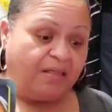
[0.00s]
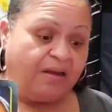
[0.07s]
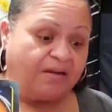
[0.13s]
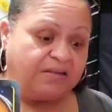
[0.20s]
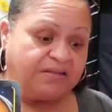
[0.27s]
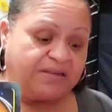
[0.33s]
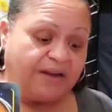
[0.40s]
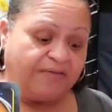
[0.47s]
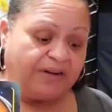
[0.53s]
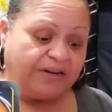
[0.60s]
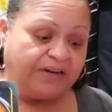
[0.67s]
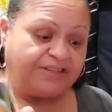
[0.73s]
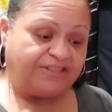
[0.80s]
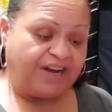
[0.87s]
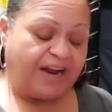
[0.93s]
There's
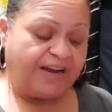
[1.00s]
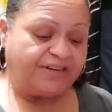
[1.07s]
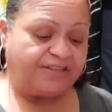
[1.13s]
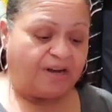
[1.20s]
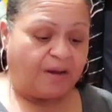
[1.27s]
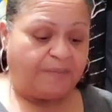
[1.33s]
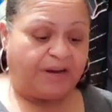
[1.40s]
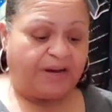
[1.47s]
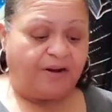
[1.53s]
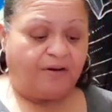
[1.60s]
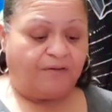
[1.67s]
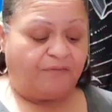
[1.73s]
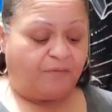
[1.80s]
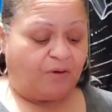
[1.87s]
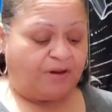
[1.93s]
definitely change coming
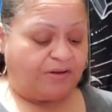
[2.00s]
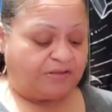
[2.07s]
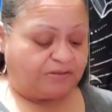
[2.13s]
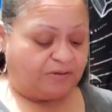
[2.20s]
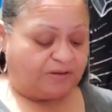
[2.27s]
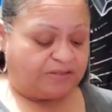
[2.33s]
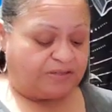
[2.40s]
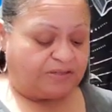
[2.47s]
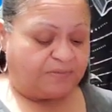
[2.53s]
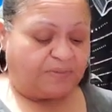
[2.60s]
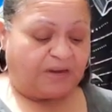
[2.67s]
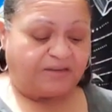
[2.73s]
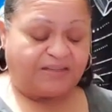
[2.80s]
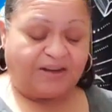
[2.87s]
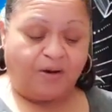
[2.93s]
here for you. Source is
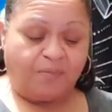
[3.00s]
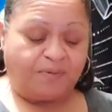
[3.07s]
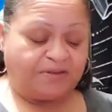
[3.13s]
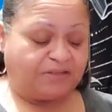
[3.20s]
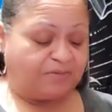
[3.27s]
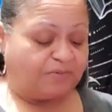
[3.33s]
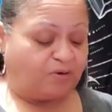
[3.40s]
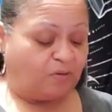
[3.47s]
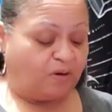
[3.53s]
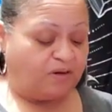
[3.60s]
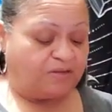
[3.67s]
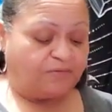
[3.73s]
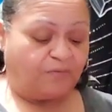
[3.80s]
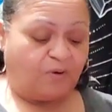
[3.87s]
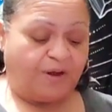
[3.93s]
about to open some
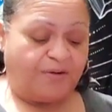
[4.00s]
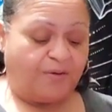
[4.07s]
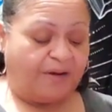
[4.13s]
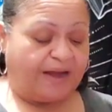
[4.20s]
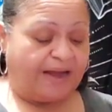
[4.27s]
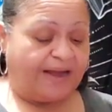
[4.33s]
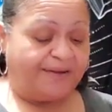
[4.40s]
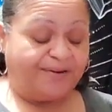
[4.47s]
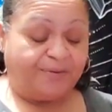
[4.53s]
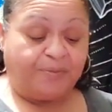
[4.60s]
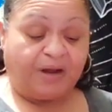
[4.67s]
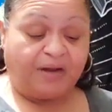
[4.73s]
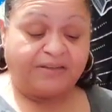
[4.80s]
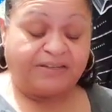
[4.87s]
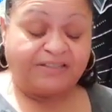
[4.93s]
doors for you, okay? You're
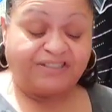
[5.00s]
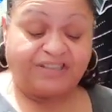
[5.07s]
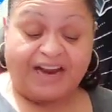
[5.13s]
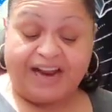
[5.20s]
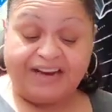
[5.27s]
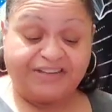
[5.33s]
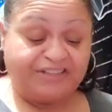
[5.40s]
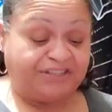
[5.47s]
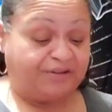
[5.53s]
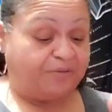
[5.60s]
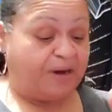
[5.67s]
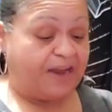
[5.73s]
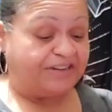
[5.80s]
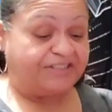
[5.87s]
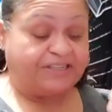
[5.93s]
about to change
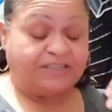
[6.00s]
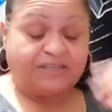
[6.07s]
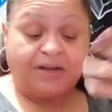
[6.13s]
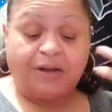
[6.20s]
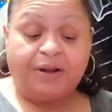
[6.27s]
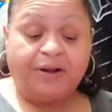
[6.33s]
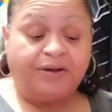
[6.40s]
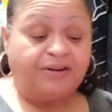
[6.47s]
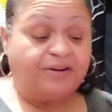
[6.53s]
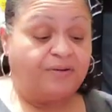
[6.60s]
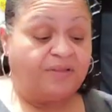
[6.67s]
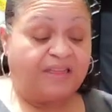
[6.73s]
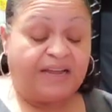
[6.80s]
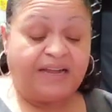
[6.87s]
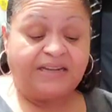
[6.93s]
directions,
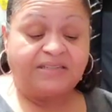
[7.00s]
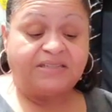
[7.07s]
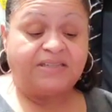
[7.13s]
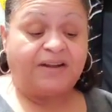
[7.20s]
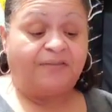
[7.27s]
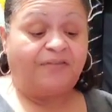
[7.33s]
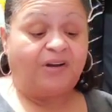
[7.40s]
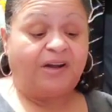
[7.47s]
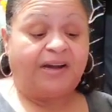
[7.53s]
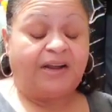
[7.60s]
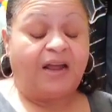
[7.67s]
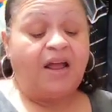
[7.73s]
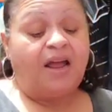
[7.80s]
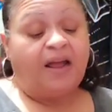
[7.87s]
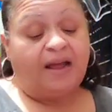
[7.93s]
do things
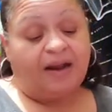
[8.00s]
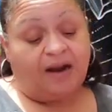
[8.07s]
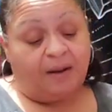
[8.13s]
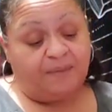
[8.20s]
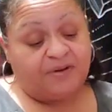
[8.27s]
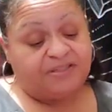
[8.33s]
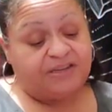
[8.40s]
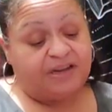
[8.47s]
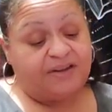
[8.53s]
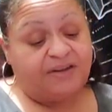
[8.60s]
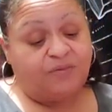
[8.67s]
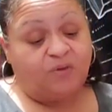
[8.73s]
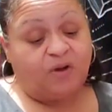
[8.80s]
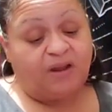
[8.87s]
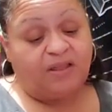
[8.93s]
differently. And I'm going to tell
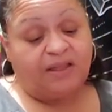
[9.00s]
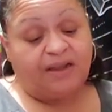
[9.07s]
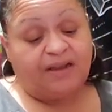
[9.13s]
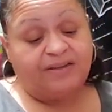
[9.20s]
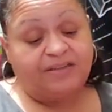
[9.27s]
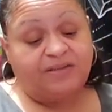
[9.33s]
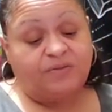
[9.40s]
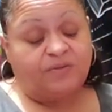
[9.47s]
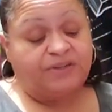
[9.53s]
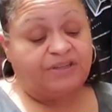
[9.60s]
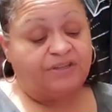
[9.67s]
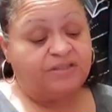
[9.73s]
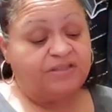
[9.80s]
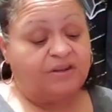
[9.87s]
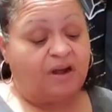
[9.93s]
you one thing, too. When
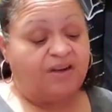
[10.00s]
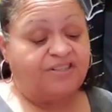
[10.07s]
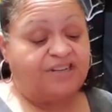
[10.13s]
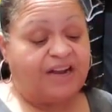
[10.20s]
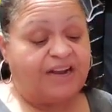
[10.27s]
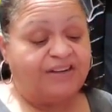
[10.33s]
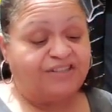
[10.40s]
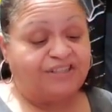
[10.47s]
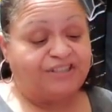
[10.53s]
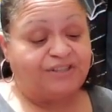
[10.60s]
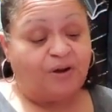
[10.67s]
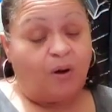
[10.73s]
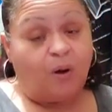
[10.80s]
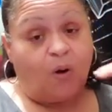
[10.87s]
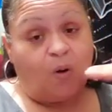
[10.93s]
you start changing,
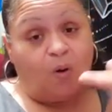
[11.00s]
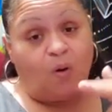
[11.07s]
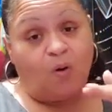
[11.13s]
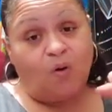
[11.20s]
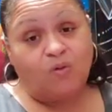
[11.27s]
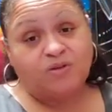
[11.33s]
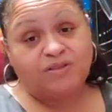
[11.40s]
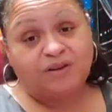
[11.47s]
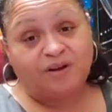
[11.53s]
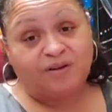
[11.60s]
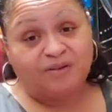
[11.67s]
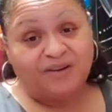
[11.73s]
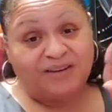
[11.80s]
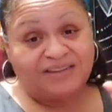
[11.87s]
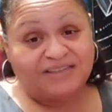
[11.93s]
your whole
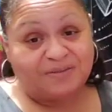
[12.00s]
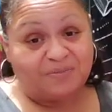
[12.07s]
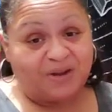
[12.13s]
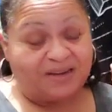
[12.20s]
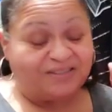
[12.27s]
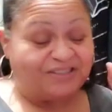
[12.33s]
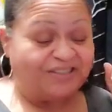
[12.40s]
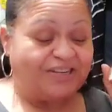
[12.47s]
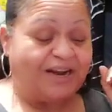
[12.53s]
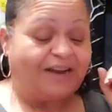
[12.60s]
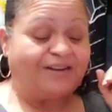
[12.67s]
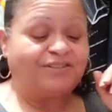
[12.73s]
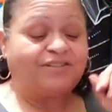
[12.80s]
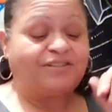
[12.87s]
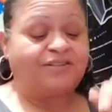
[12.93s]
circle is about to
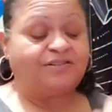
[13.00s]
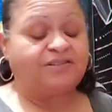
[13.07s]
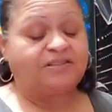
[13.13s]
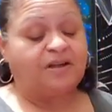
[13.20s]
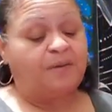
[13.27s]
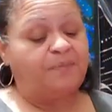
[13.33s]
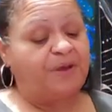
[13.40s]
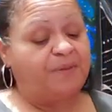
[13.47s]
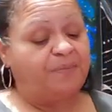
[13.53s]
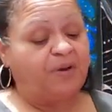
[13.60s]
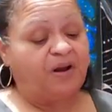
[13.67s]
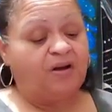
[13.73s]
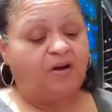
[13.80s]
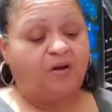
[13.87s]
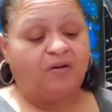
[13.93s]
change too. Some people
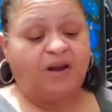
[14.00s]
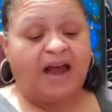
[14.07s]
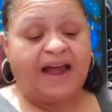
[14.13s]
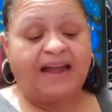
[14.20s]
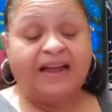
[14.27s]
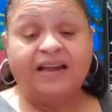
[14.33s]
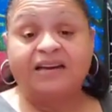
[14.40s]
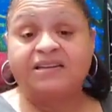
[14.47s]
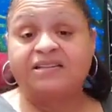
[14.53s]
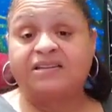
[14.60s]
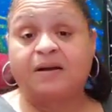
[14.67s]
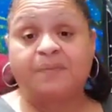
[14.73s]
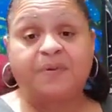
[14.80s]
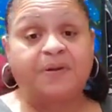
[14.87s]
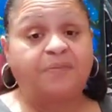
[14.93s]
are going to like it and
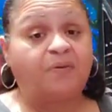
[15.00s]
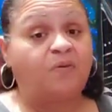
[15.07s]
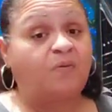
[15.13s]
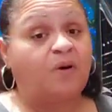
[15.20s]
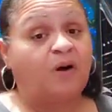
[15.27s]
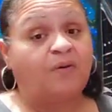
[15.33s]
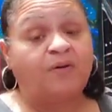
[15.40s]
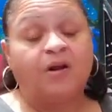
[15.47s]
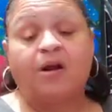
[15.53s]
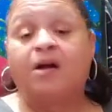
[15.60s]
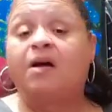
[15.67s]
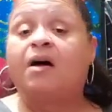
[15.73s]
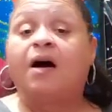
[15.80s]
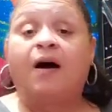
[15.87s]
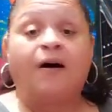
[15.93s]
some people won't.
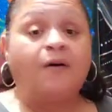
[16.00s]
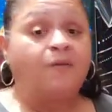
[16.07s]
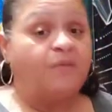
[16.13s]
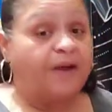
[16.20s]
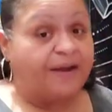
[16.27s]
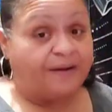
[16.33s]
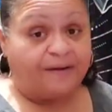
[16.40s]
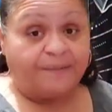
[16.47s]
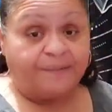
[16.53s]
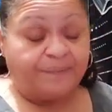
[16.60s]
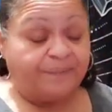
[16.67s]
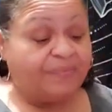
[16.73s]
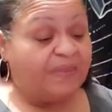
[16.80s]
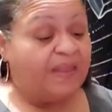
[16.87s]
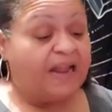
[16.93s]
Oh well,
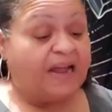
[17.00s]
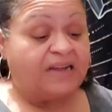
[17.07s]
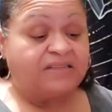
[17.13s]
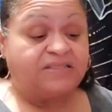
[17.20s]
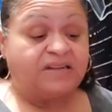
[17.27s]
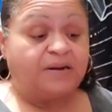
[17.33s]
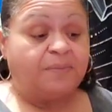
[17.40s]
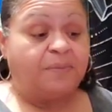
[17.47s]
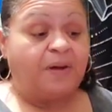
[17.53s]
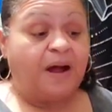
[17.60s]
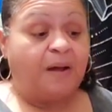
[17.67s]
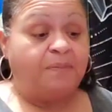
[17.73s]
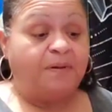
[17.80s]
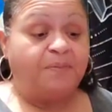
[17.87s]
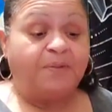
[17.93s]
that's their
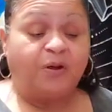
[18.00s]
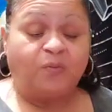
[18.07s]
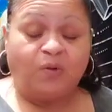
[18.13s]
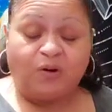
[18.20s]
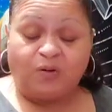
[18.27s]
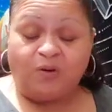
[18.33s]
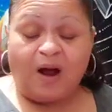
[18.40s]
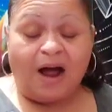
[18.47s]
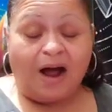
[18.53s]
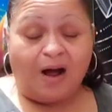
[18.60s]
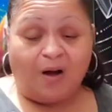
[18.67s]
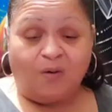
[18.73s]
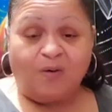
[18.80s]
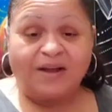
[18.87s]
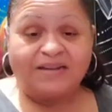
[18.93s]
problem. And what do I
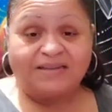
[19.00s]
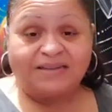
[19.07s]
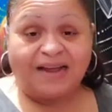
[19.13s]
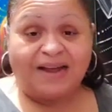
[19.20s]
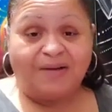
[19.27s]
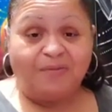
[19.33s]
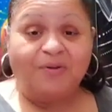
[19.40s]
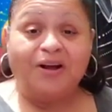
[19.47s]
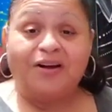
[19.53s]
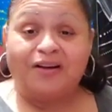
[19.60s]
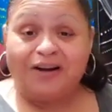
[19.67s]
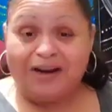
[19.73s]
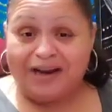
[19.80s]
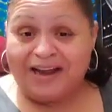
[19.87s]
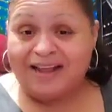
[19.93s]
always say? We're
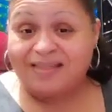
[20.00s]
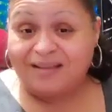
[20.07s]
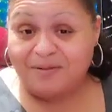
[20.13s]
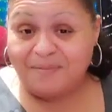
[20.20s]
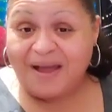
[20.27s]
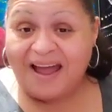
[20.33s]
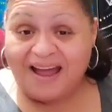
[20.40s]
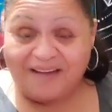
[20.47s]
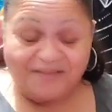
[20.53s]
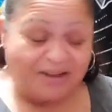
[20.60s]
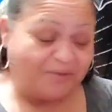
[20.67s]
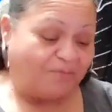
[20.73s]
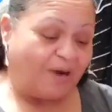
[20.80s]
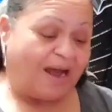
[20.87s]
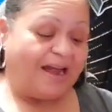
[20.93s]
going to let them have
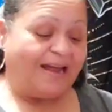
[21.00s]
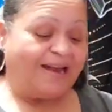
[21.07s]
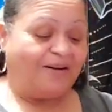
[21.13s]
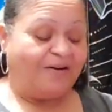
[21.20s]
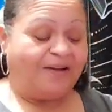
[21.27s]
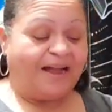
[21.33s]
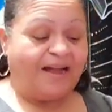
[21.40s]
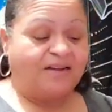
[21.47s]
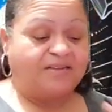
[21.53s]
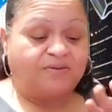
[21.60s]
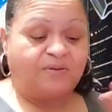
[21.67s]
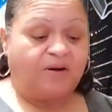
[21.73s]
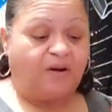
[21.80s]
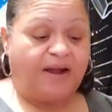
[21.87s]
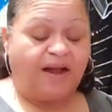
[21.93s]
it, right? Okay, because
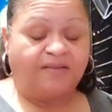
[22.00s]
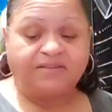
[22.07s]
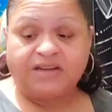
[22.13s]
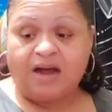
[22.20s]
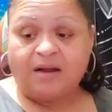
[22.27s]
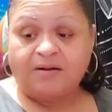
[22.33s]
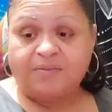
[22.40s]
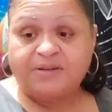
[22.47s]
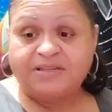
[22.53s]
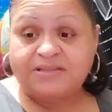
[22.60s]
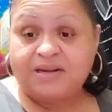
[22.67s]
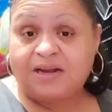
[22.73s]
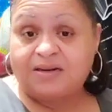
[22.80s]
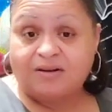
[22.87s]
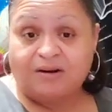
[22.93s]
we don't have time to be
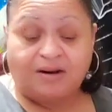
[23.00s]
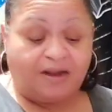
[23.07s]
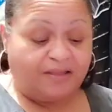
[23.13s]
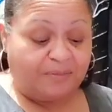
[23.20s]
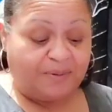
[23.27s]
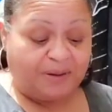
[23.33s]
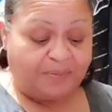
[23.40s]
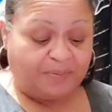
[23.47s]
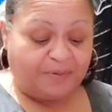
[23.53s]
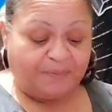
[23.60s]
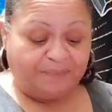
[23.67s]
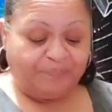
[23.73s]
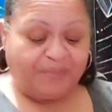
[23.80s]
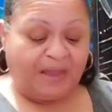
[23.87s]
studying on other people.